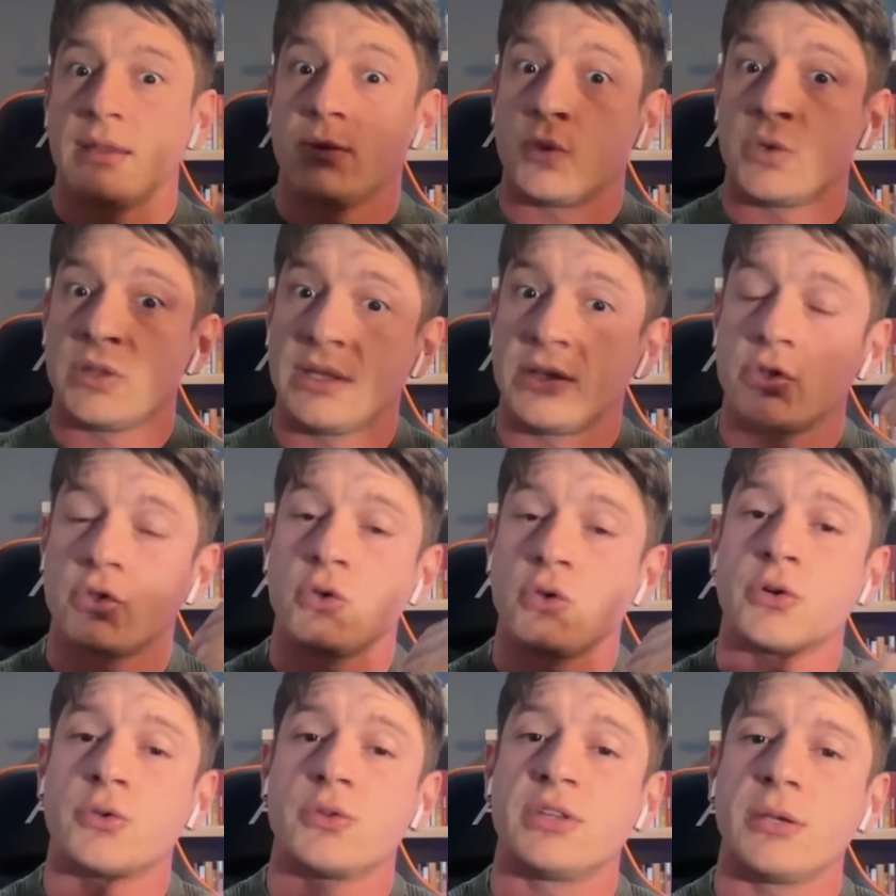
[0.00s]
We need to
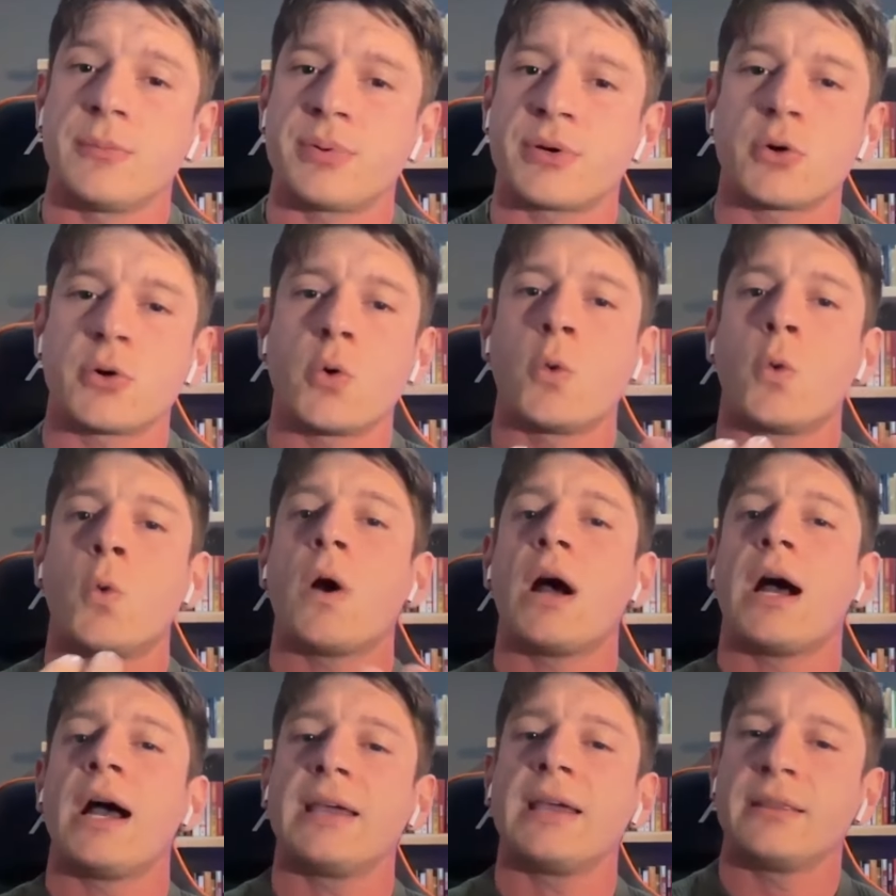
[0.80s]
go deeper.
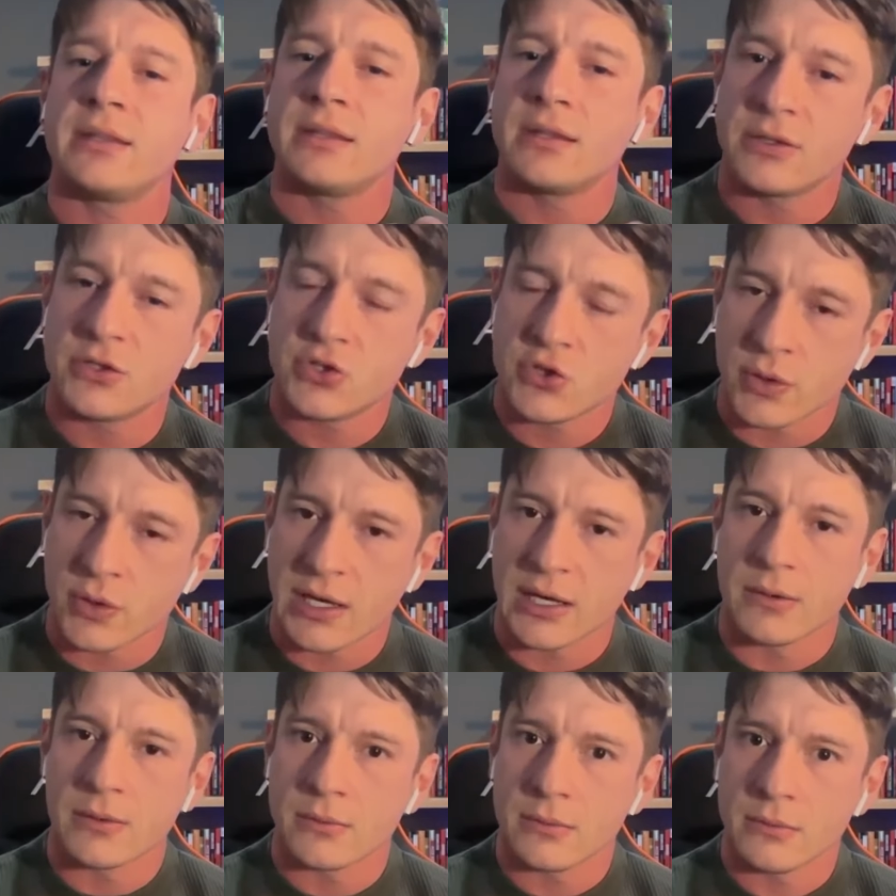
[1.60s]
Why don't
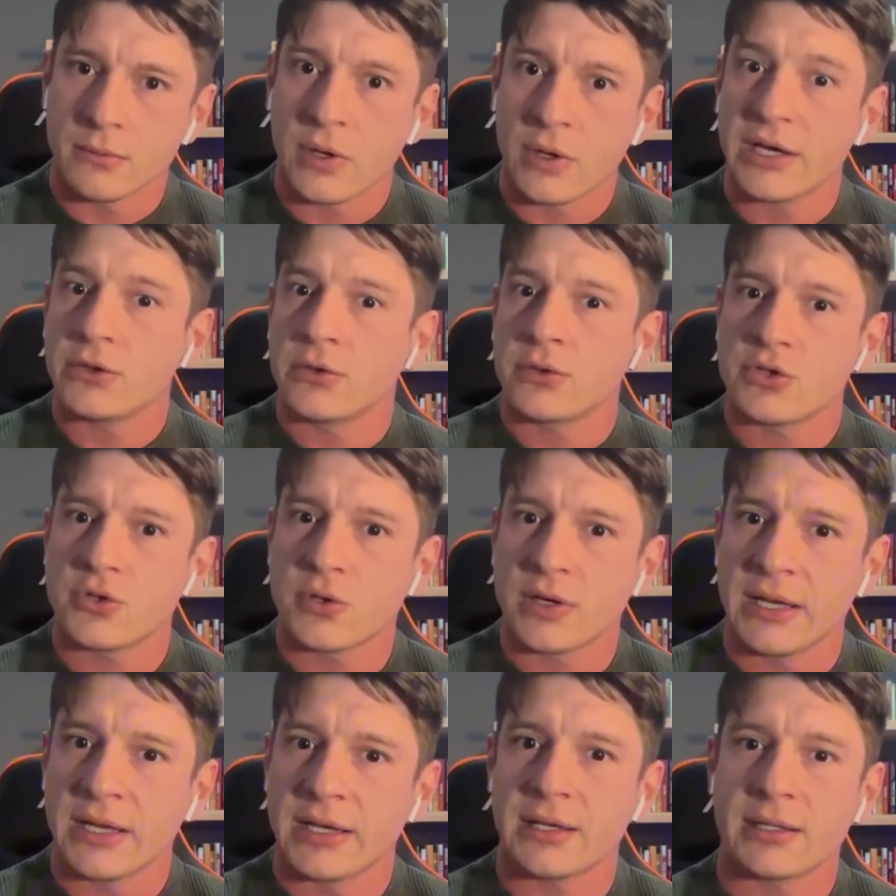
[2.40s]

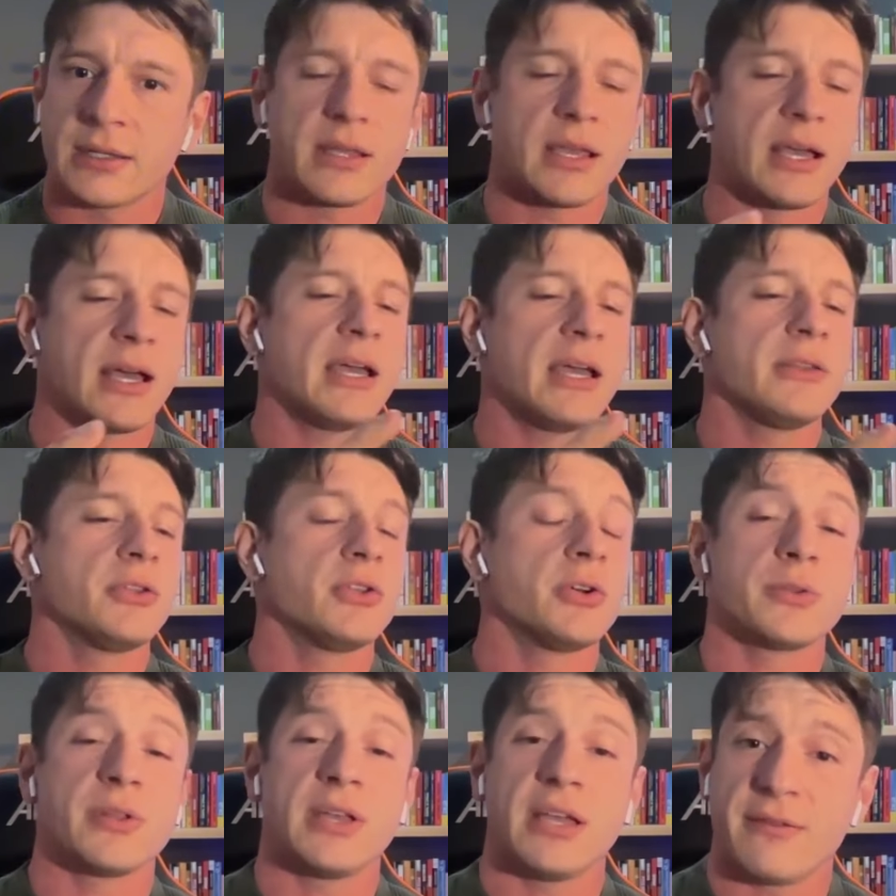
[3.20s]
you like it? I
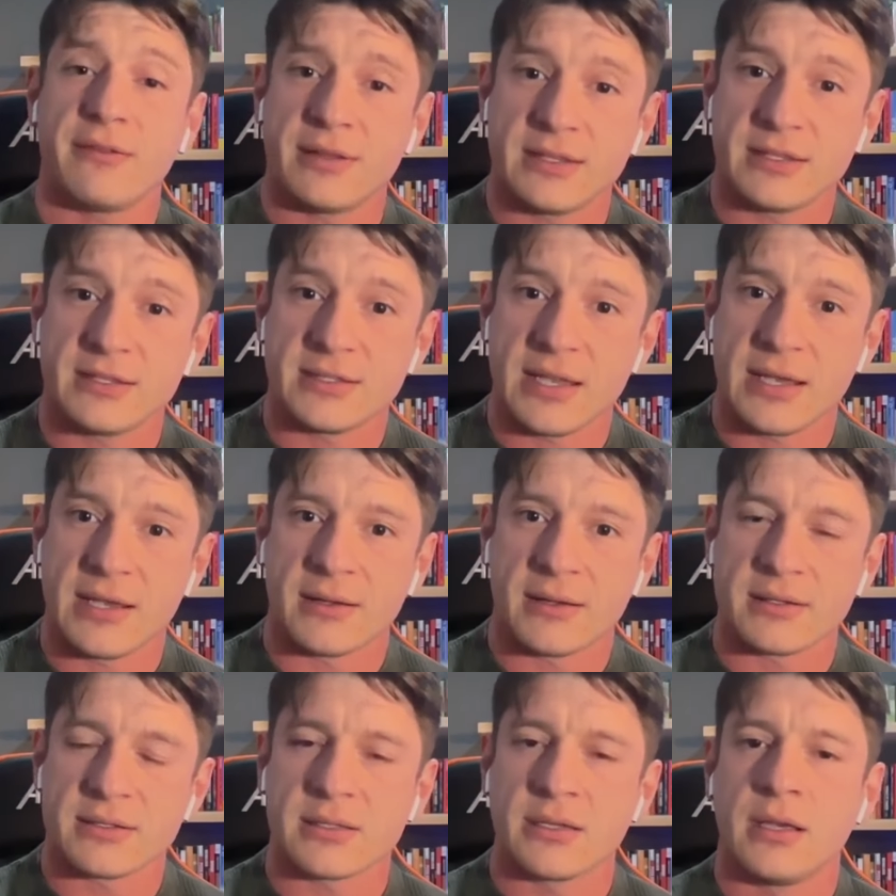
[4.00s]
don't have any
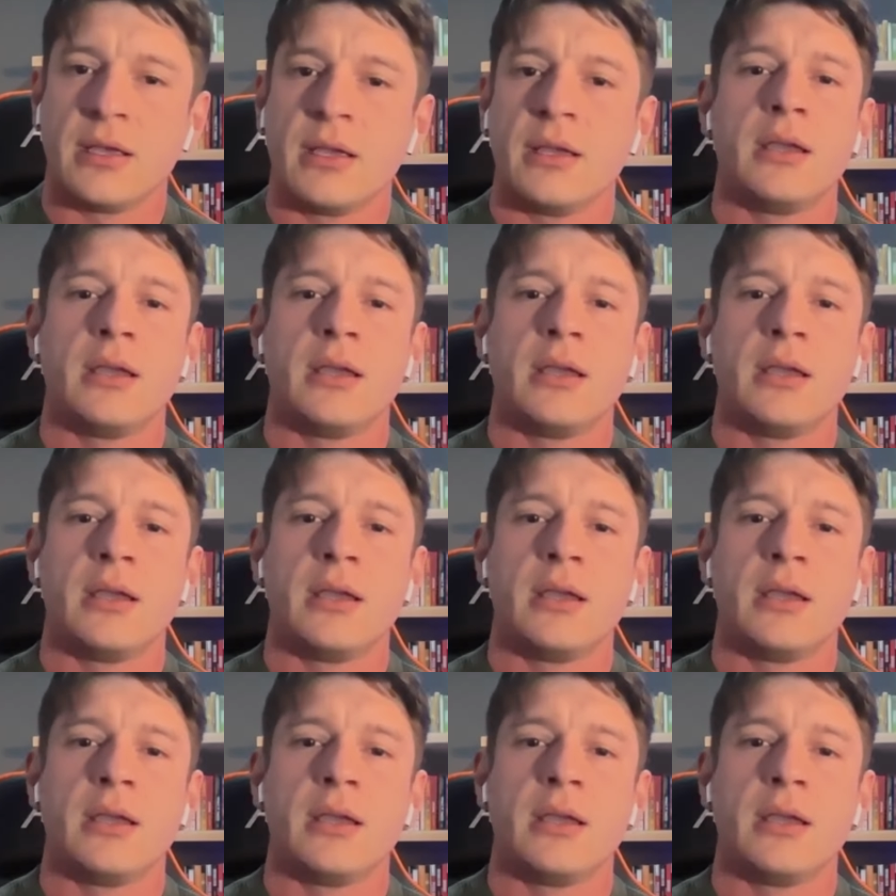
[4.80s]
sales.